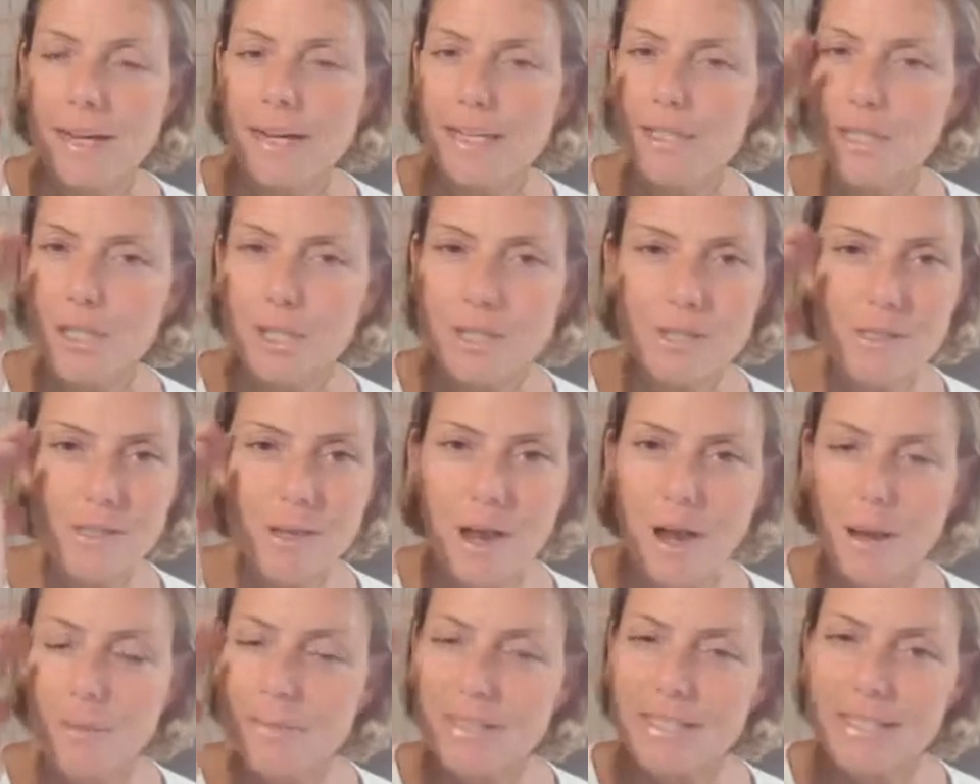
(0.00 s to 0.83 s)
I just
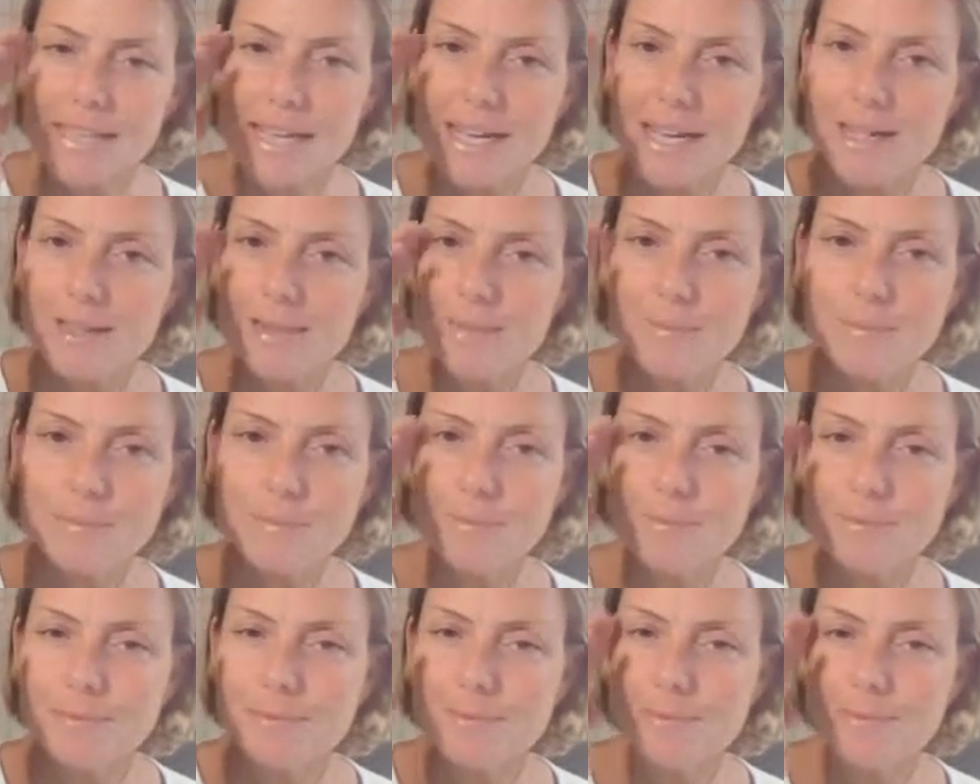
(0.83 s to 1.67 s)
calm it down,
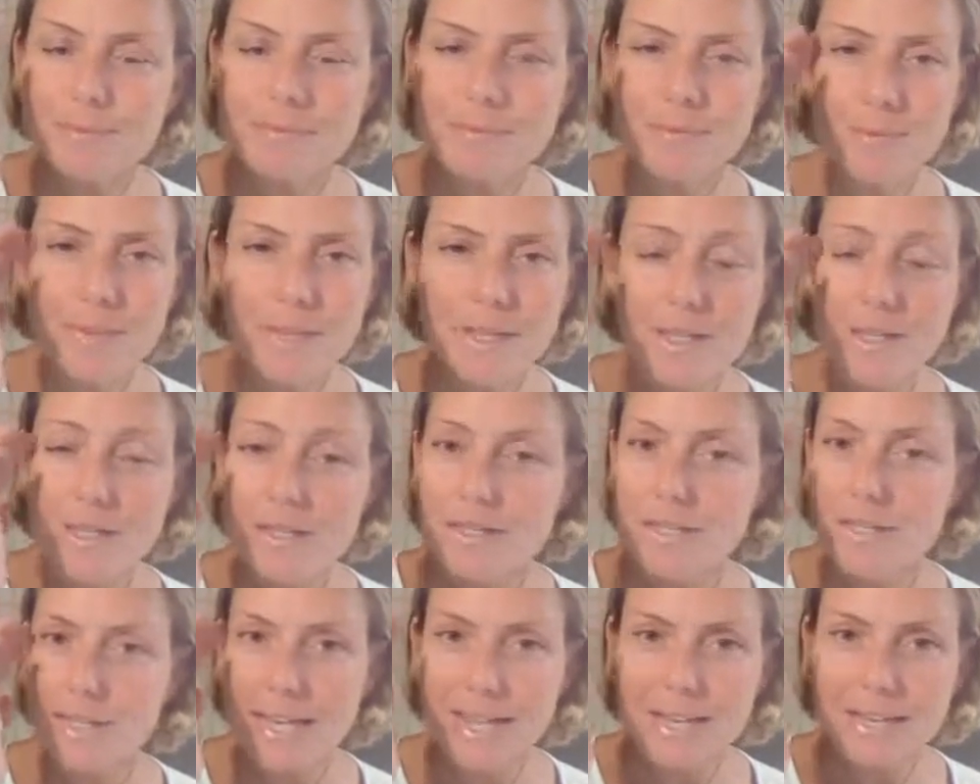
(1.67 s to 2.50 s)

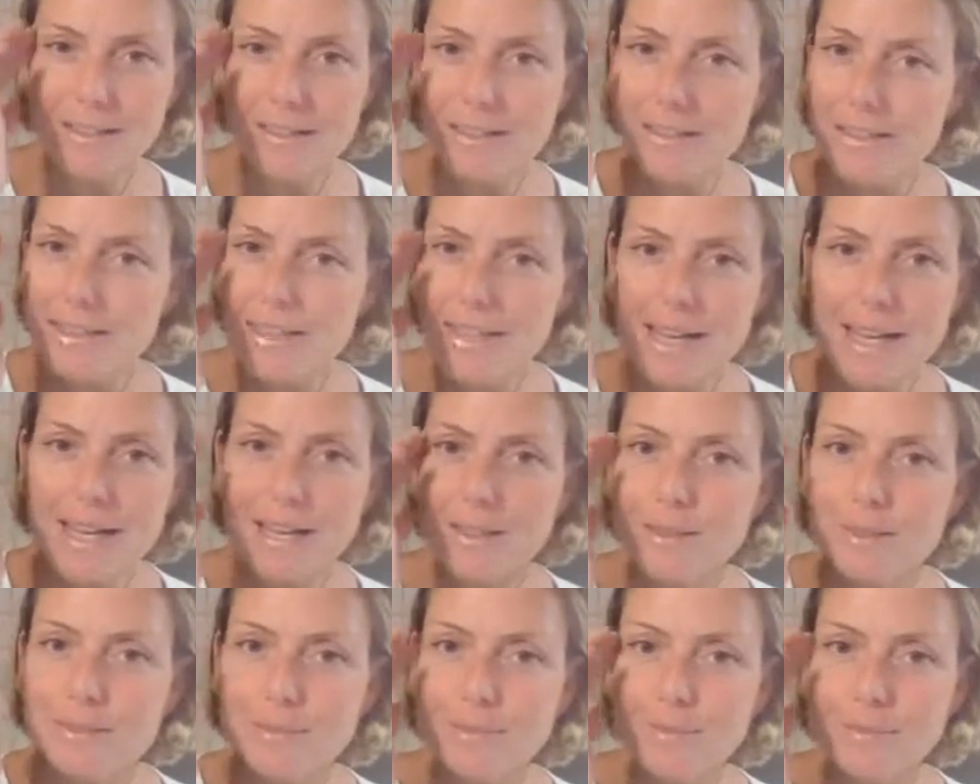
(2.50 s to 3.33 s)
settle it
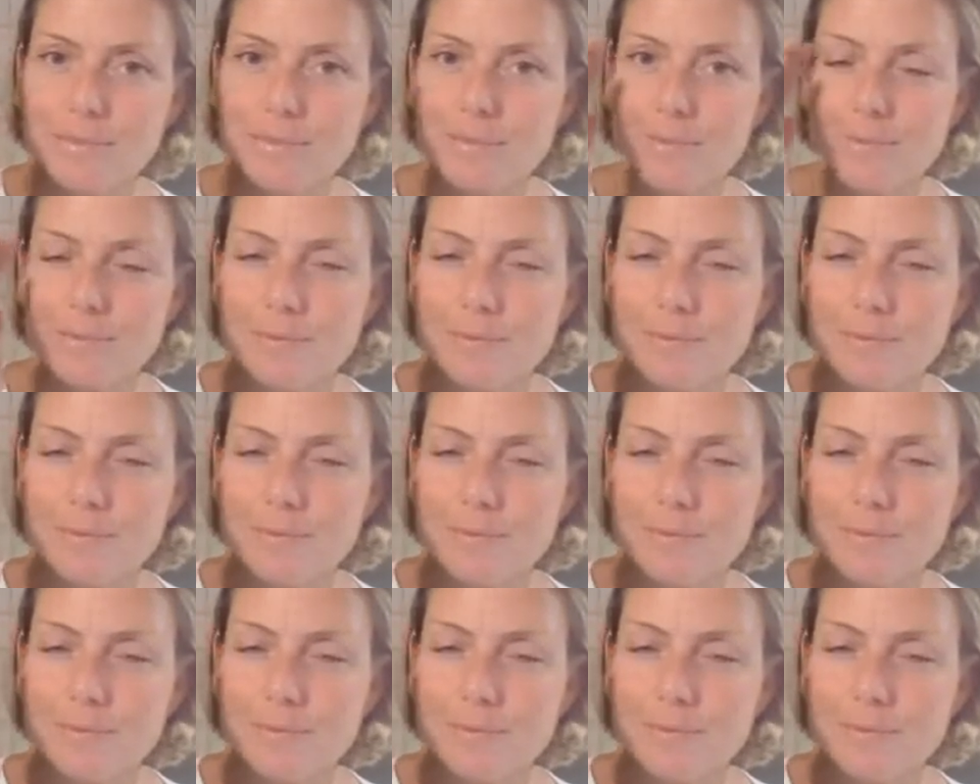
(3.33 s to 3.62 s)
down,